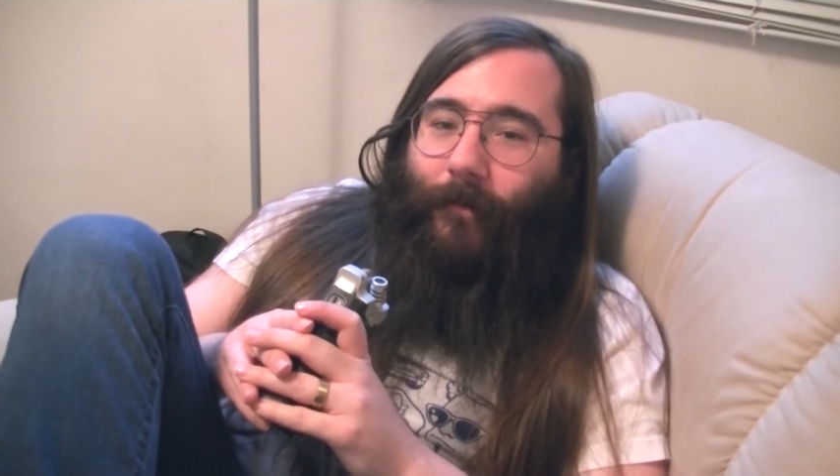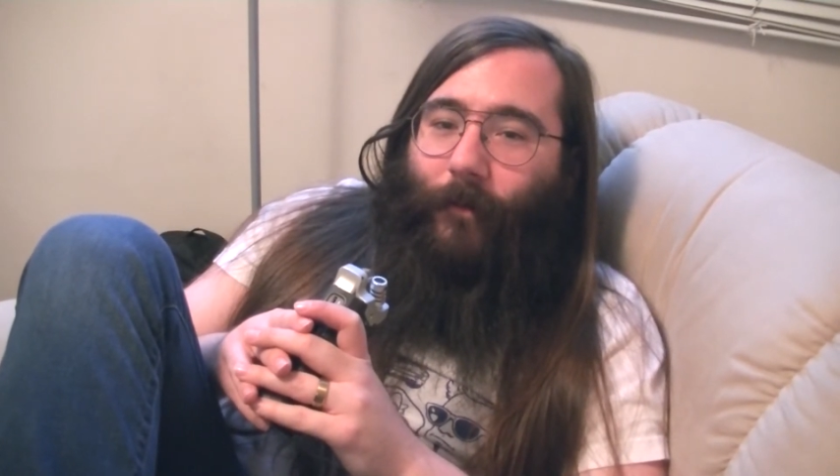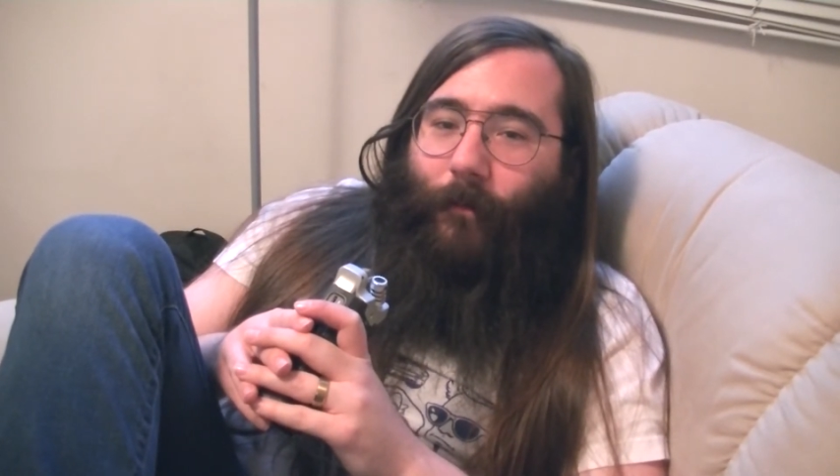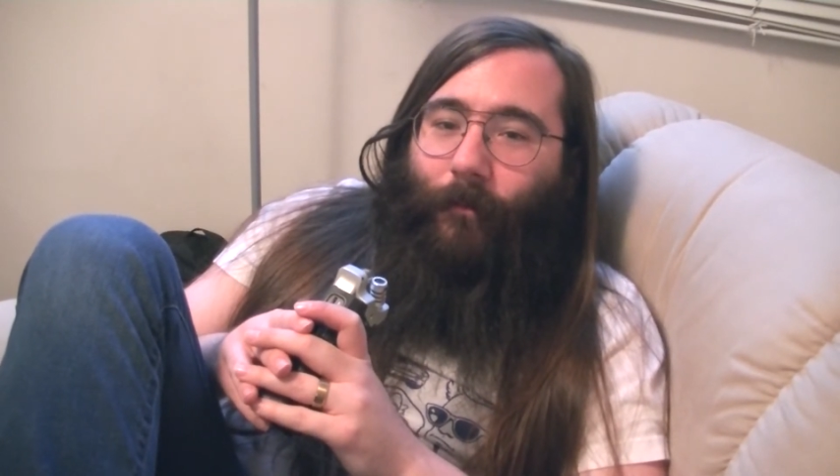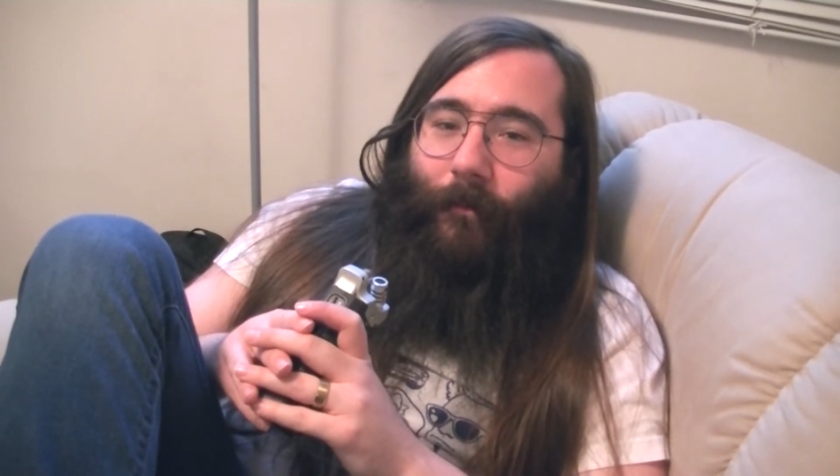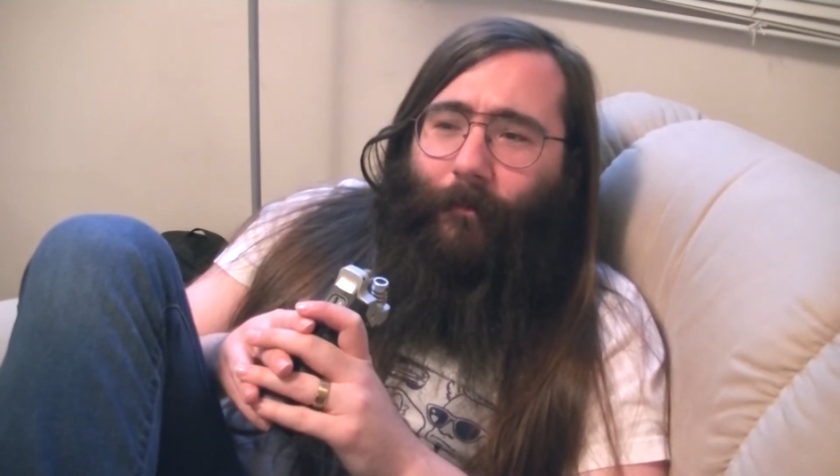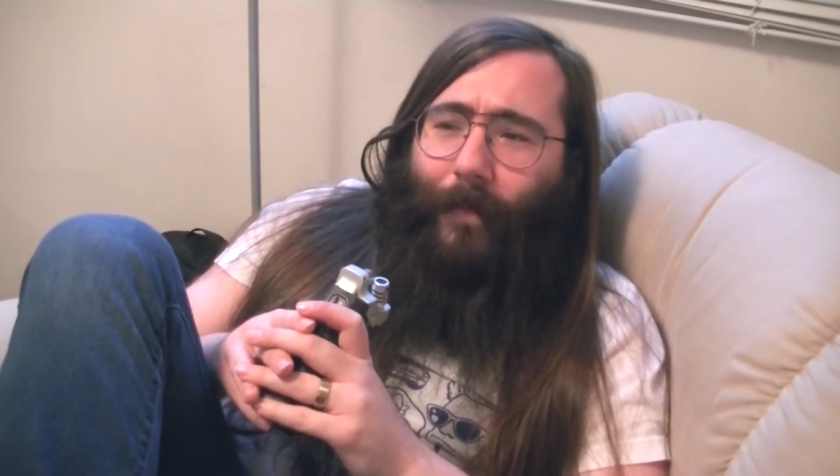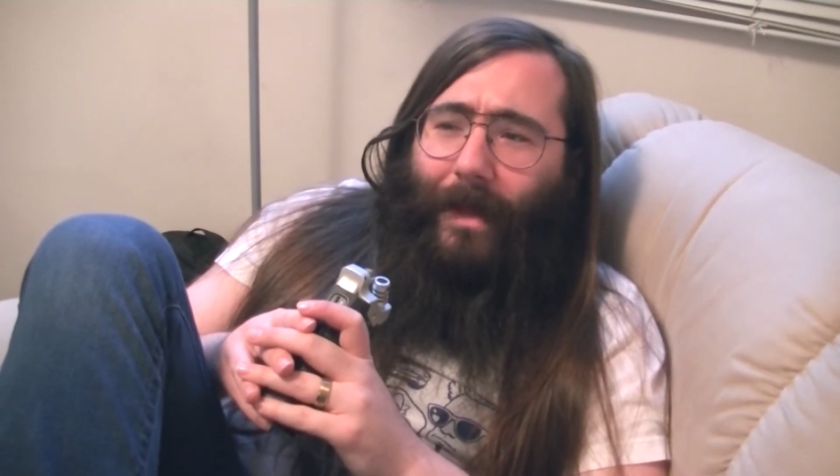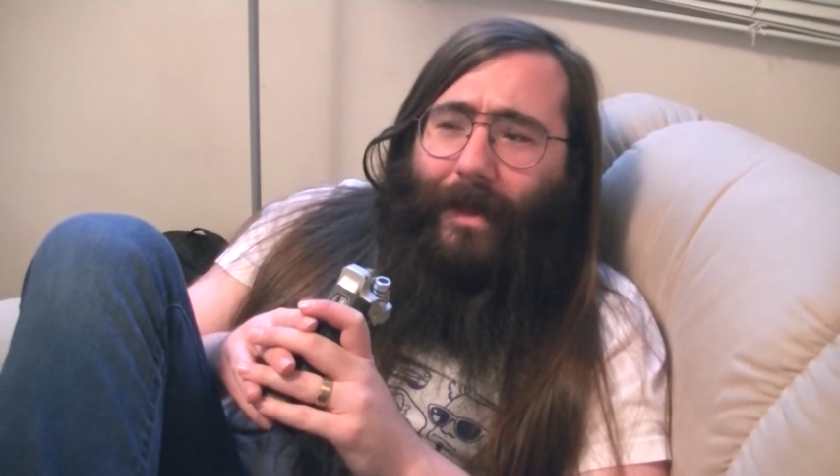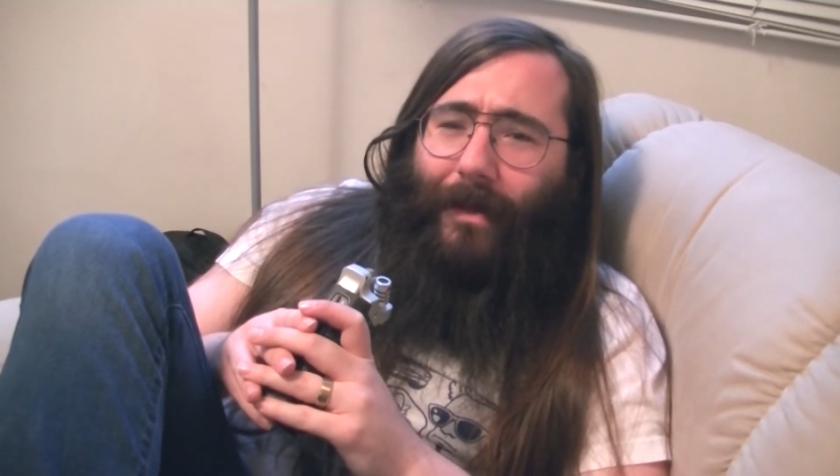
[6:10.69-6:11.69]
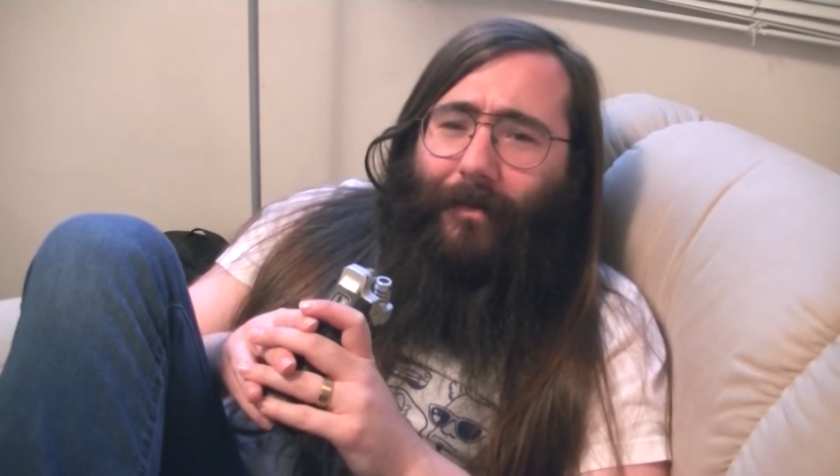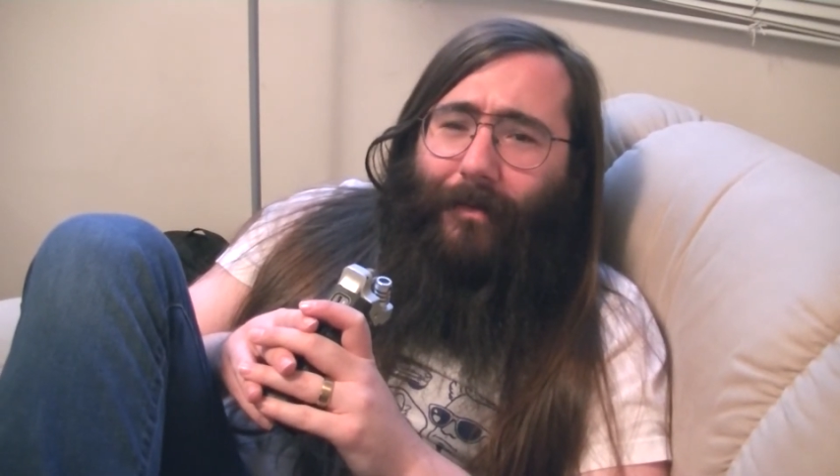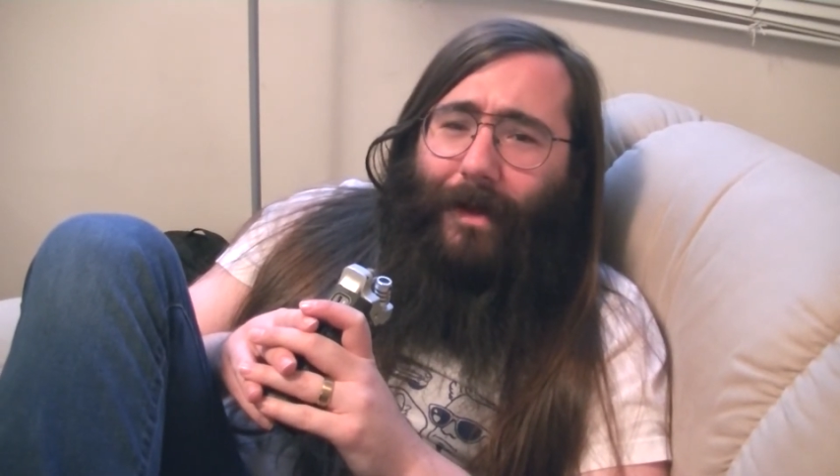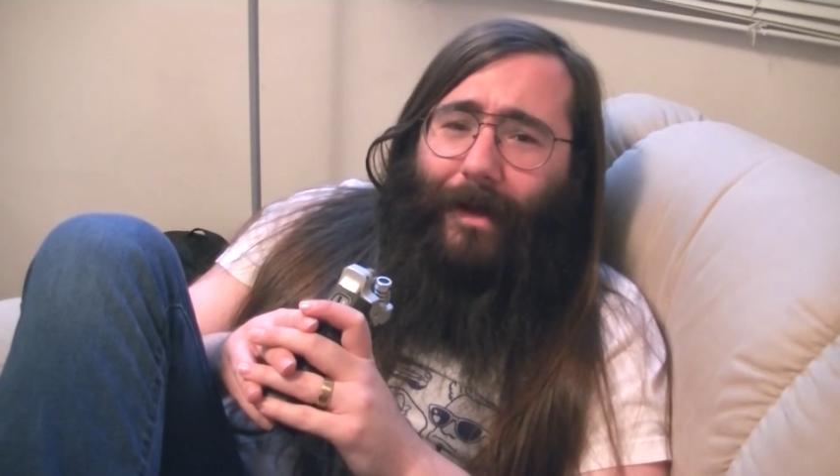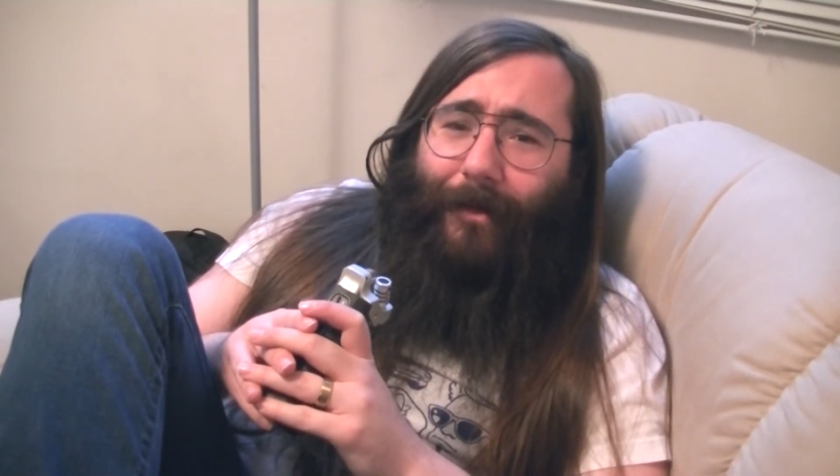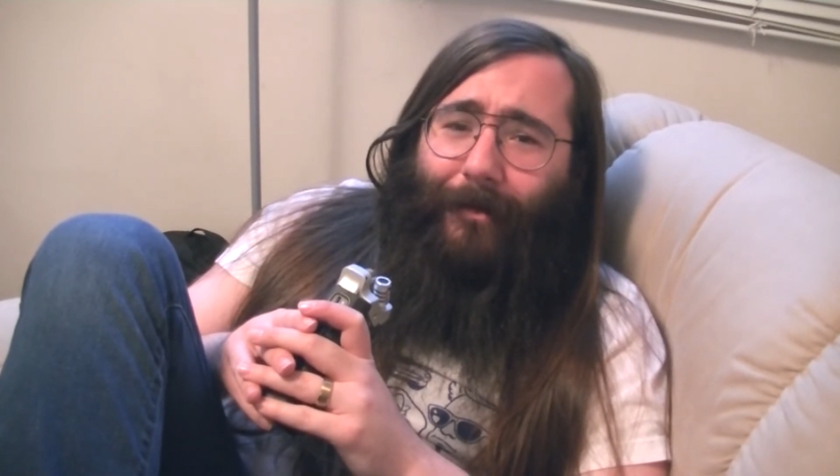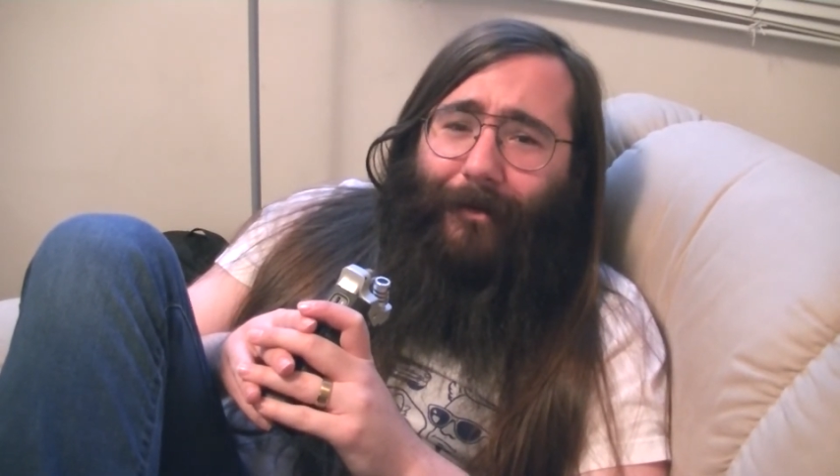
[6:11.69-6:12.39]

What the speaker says: filmmaking style,